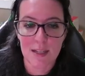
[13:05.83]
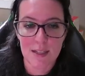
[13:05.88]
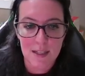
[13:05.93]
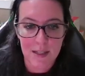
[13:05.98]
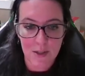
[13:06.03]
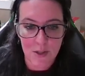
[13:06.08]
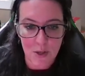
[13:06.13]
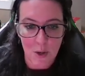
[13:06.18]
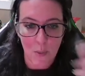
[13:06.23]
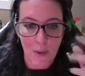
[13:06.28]
And
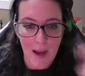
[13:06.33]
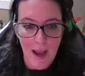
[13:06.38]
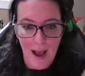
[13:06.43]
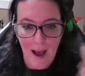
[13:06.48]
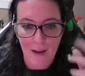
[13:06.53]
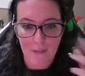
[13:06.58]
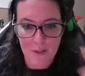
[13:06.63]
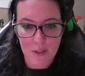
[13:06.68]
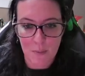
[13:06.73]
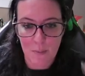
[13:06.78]
so we
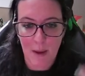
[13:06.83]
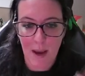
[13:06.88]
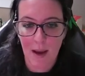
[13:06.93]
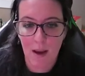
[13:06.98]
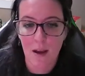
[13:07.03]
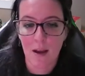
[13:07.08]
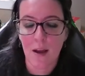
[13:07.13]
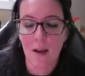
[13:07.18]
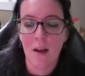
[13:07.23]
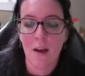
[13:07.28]
have to make
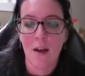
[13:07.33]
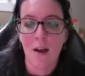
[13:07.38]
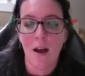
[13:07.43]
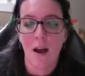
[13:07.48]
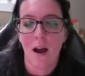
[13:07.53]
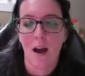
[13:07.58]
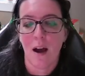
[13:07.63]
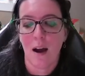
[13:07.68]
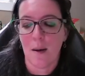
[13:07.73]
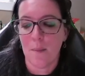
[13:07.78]

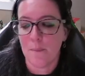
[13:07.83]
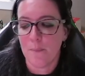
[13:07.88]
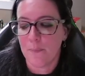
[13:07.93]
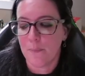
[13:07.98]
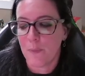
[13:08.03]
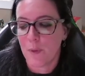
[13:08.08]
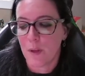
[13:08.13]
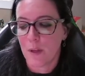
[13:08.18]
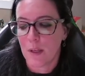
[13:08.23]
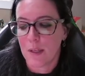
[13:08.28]

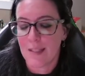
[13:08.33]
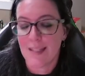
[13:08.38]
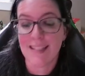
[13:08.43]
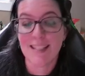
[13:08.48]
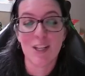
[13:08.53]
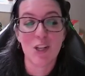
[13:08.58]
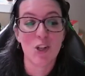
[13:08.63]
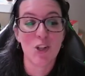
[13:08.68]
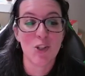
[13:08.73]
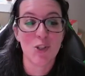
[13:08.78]

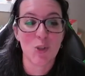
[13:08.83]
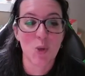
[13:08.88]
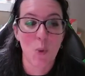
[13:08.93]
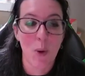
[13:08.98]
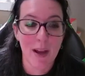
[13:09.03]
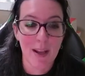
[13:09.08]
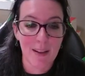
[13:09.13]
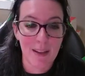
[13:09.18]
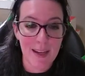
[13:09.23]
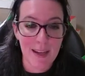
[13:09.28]
decisions
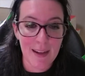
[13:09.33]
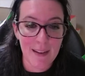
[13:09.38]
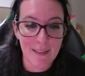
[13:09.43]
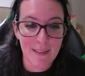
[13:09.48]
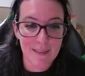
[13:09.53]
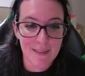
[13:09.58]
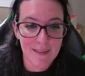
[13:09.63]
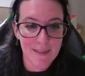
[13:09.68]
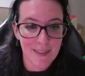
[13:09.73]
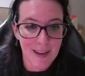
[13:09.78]
quickly.
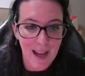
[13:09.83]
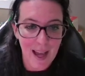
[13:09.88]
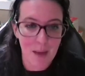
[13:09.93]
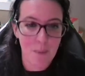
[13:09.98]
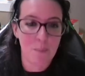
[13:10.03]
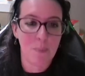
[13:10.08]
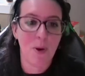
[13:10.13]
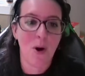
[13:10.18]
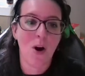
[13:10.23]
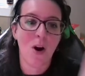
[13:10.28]
And
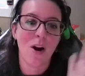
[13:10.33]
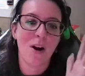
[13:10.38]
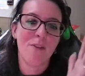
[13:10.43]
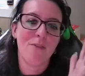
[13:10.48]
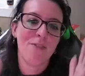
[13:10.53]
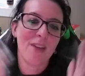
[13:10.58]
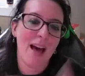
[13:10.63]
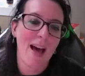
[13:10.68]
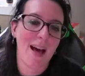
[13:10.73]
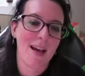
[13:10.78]
part of
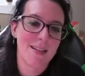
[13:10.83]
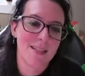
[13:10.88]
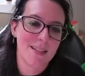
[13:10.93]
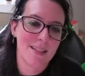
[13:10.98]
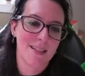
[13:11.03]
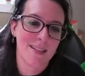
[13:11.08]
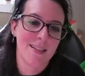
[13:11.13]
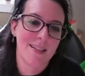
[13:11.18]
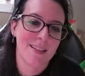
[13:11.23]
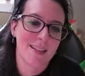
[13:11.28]
that
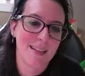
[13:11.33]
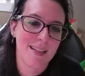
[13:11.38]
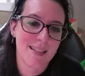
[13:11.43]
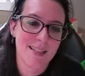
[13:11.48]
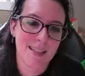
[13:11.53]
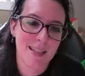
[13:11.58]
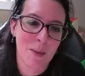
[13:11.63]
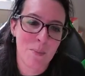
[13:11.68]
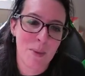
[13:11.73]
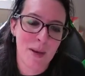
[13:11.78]
is
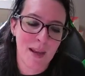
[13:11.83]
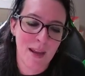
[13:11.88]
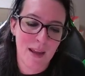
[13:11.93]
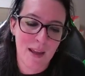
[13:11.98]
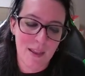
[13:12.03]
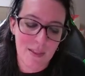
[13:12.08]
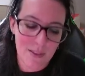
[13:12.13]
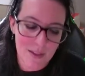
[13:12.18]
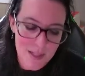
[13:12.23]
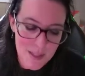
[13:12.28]
limiting
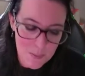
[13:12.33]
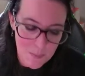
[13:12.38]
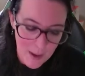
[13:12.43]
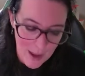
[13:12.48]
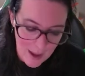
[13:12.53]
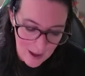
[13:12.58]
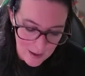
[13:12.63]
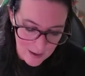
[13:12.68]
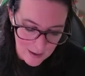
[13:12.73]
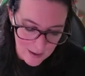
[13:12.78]
the
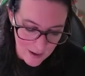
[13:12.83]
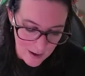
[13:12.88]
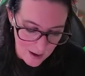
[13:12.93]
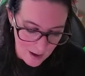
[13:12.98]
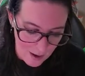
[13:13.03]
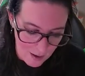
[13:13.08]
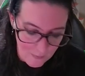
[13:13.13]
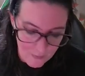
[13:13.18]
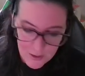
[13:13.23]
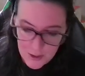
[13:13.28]
span
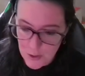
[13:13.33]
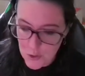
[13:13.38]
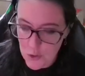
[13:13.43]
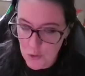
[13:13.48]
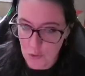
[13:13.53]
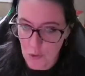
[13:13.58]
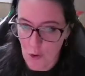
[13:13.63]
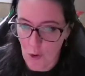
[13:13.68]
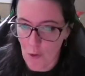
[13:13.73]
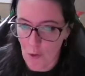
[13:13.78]
of control.